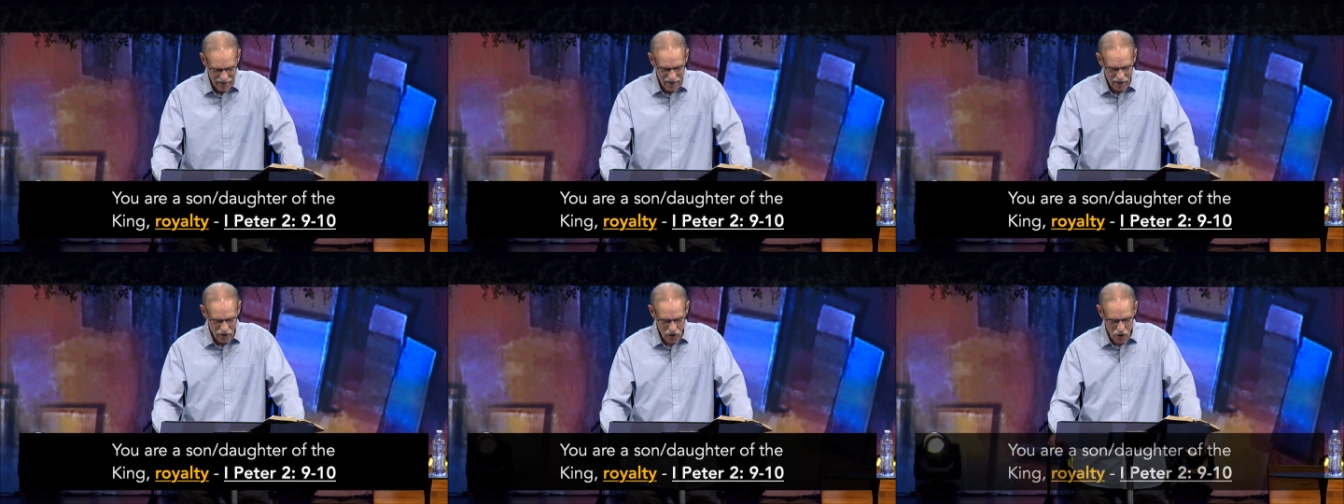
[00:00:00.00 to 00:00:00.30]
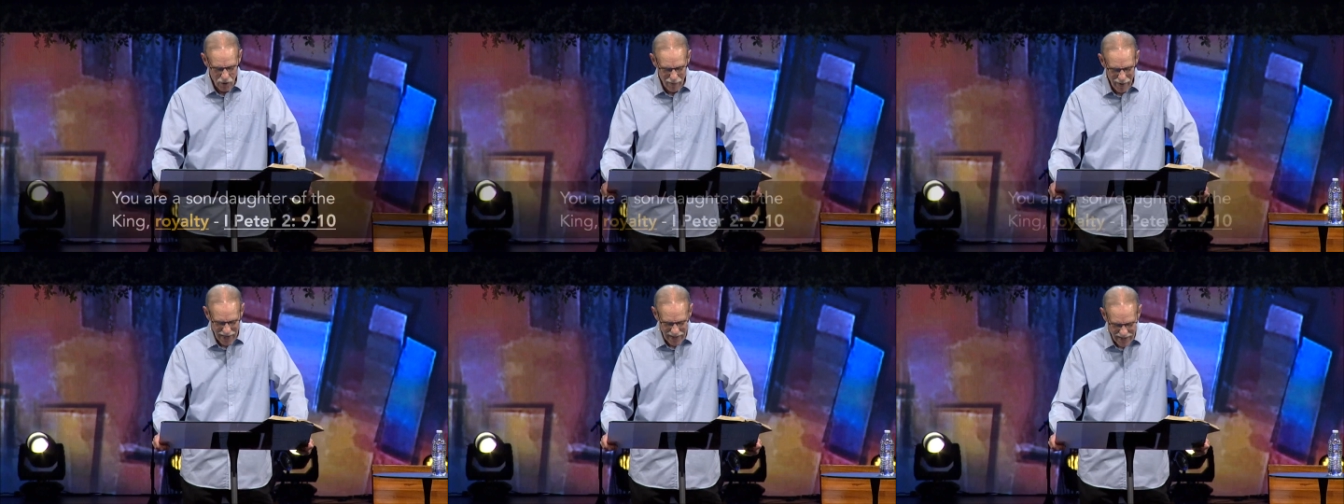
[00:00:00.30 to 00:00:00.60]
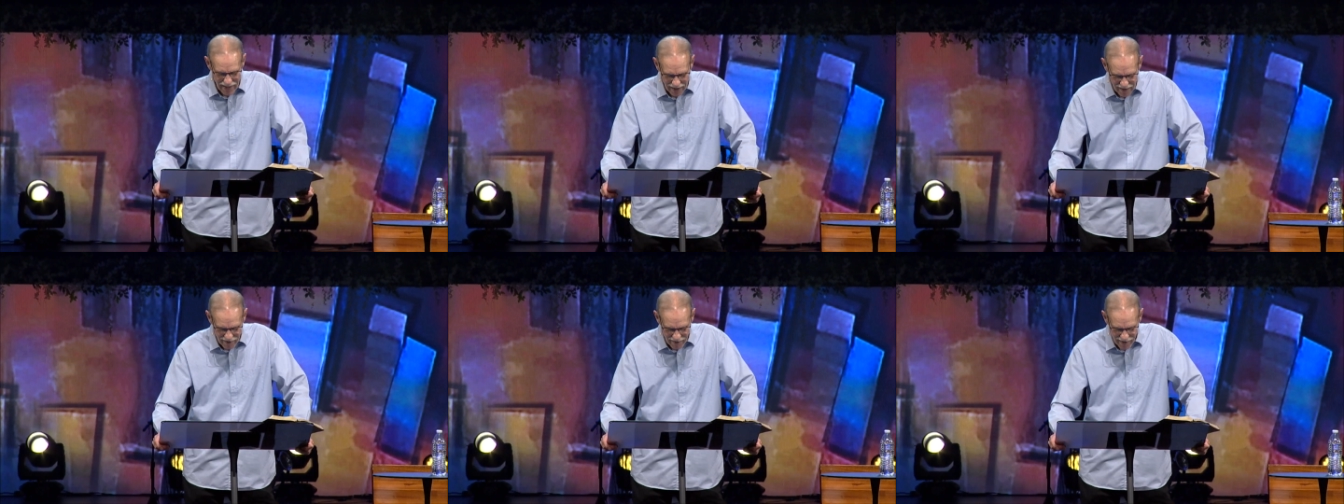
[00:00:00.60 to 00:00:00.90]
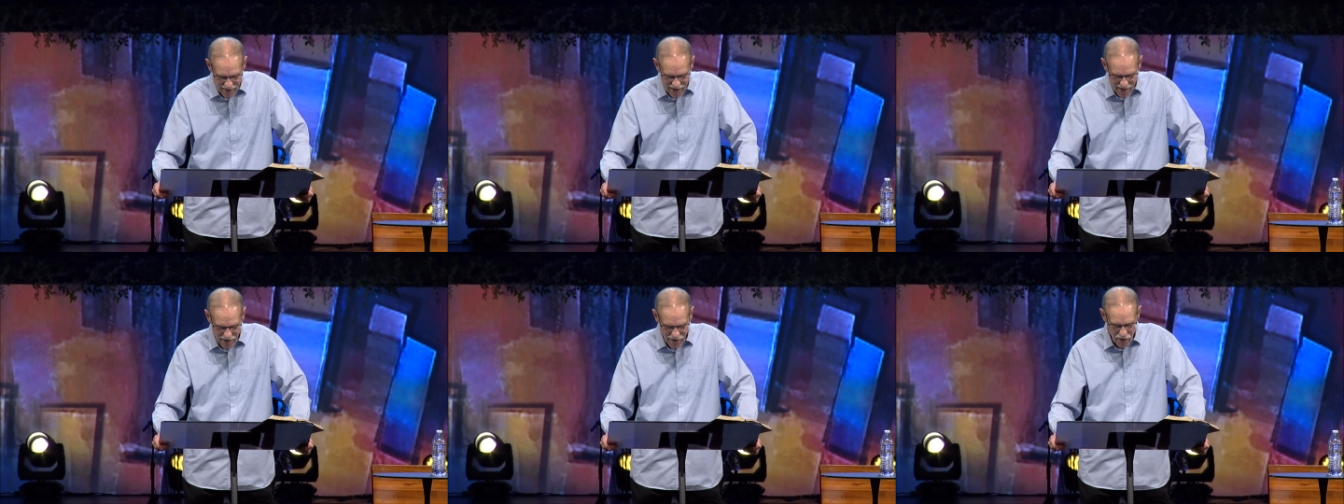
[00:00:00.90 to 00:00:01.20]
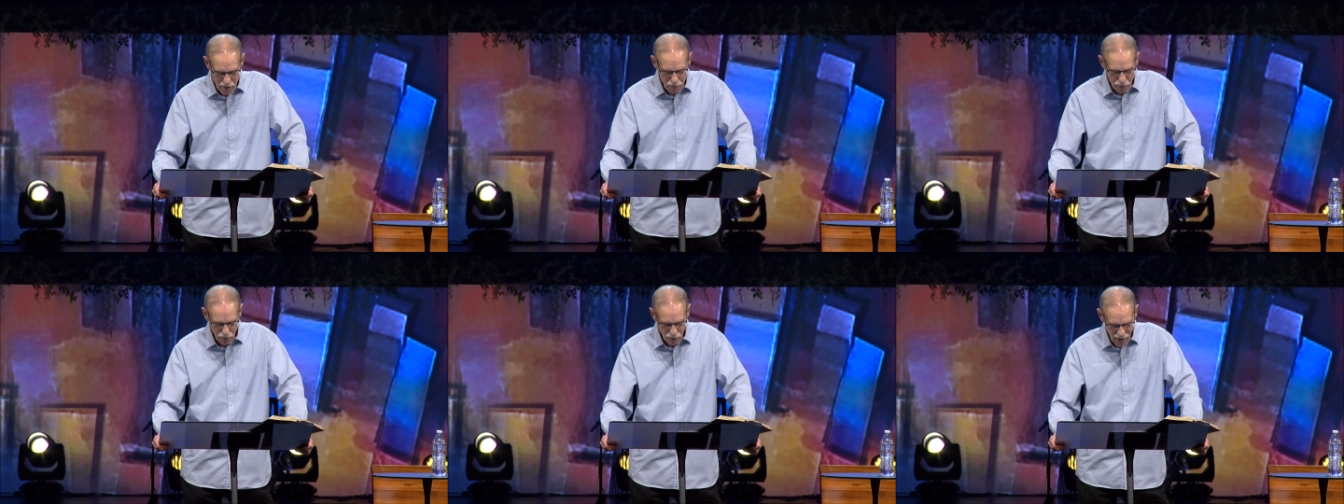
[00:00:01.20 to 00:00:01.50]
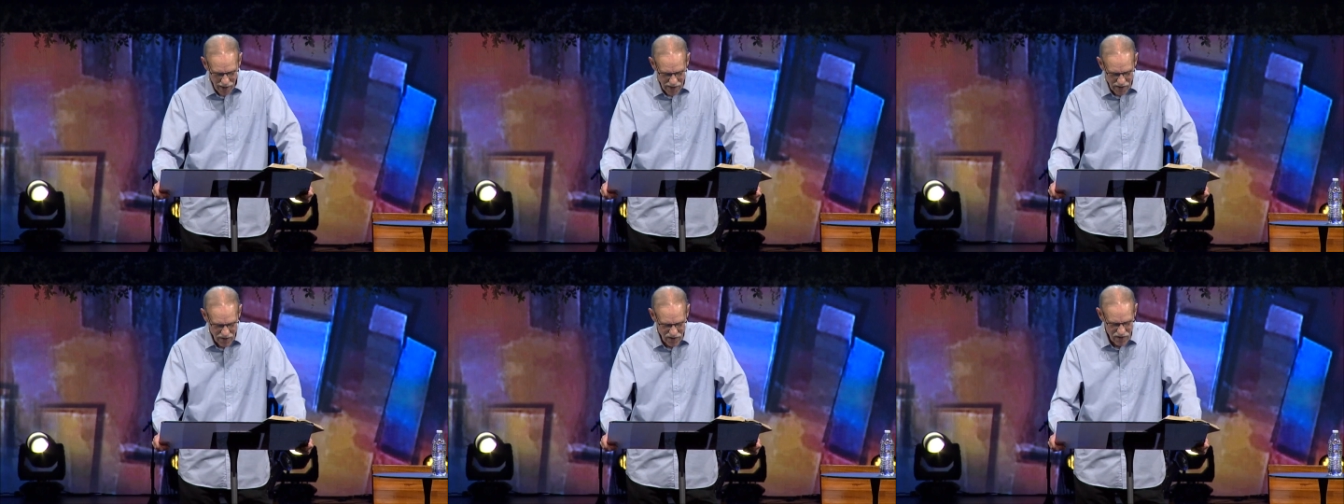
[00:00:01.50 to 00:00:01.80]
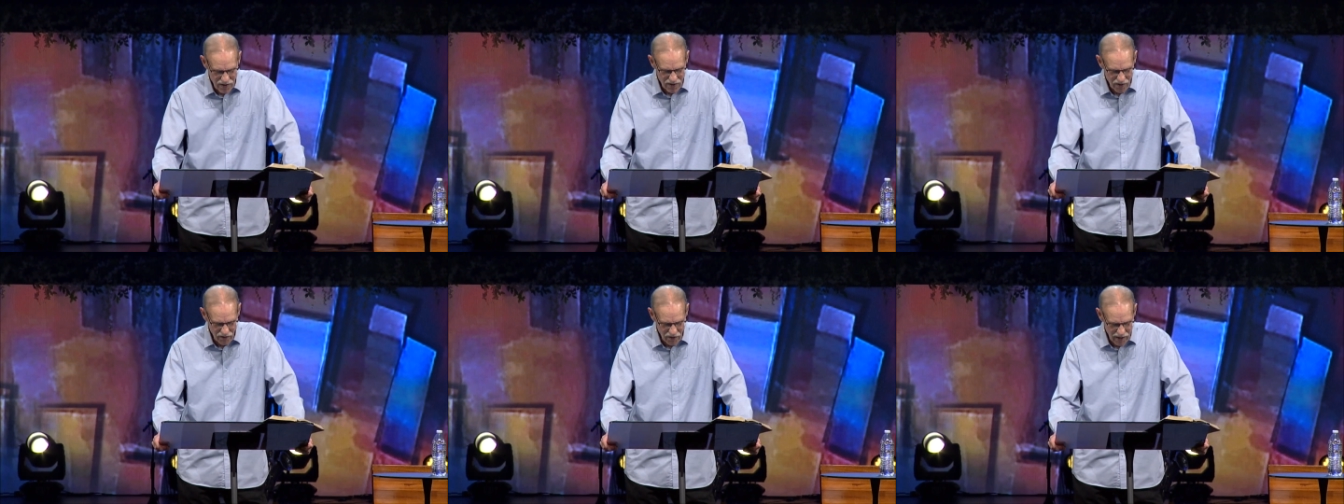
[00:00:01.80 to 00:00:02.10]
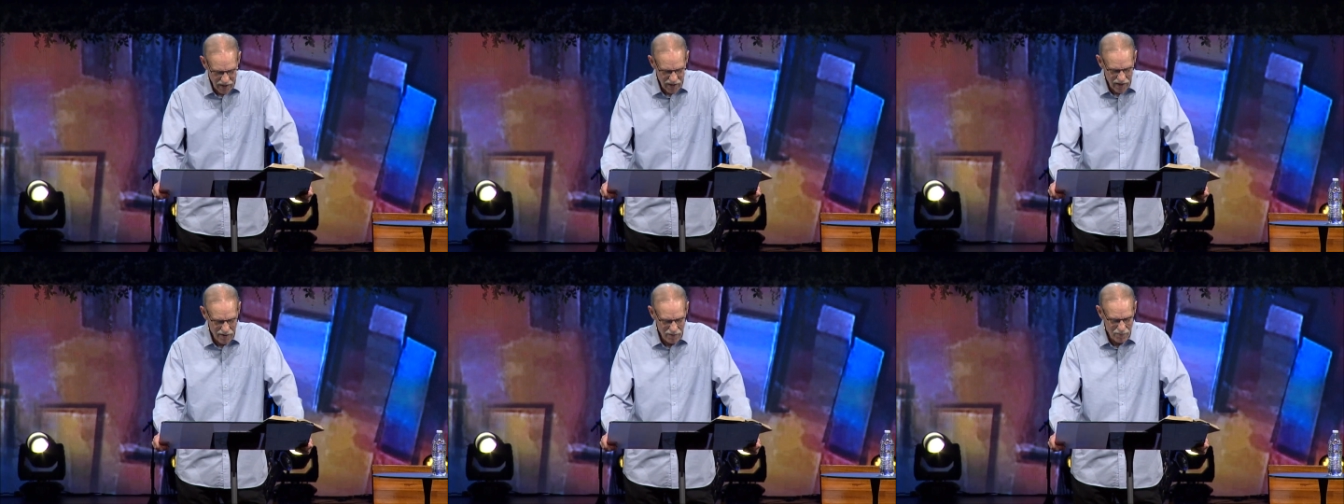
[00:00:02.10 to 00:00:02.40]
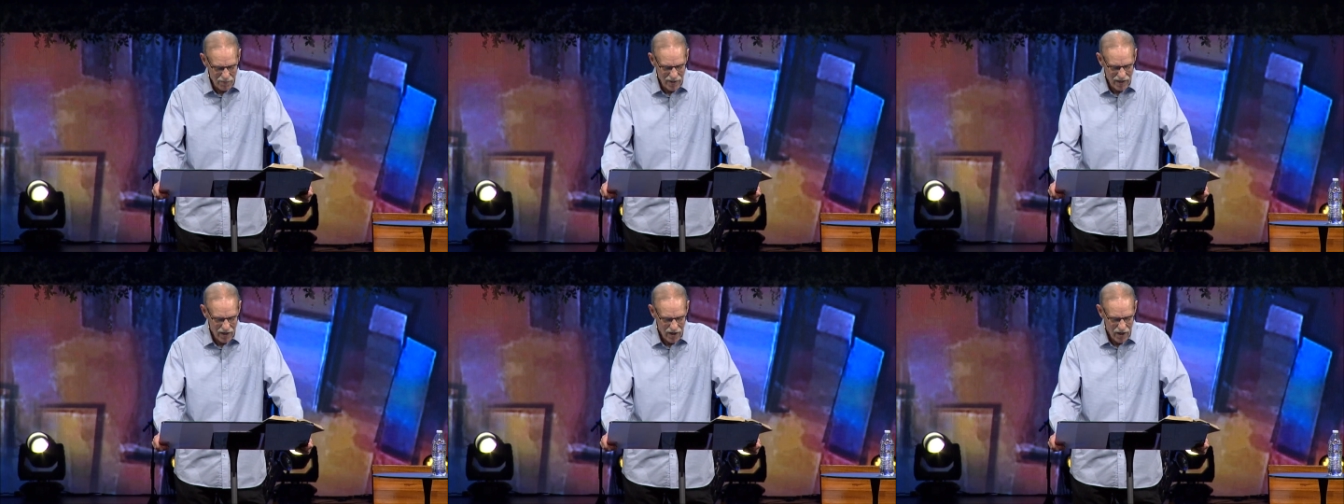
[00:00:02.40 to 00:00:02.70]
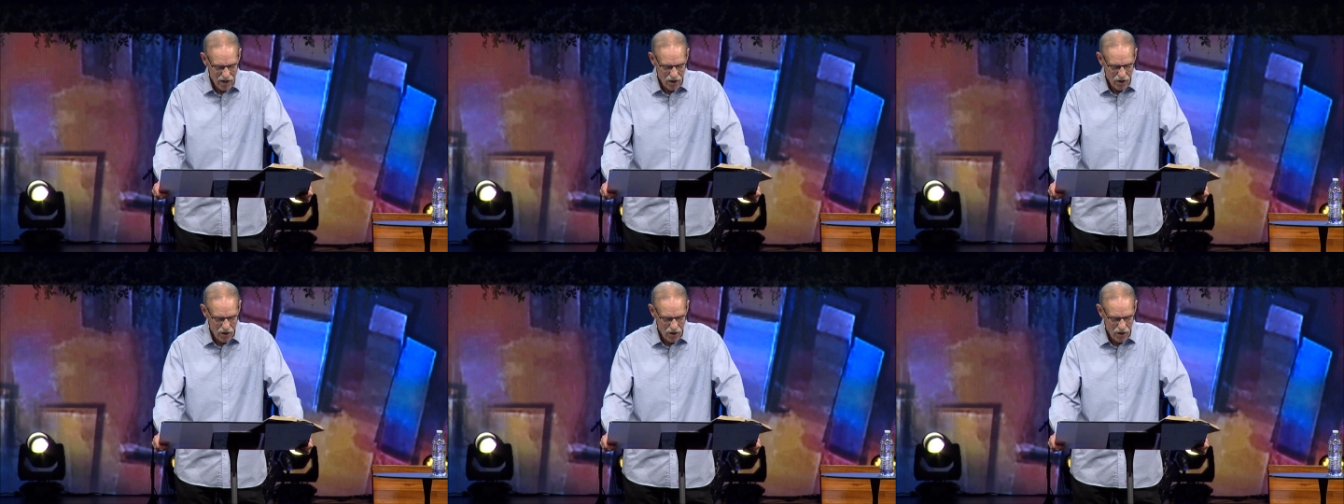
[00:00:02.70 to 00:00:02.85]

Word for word: that you may declare the praises of Him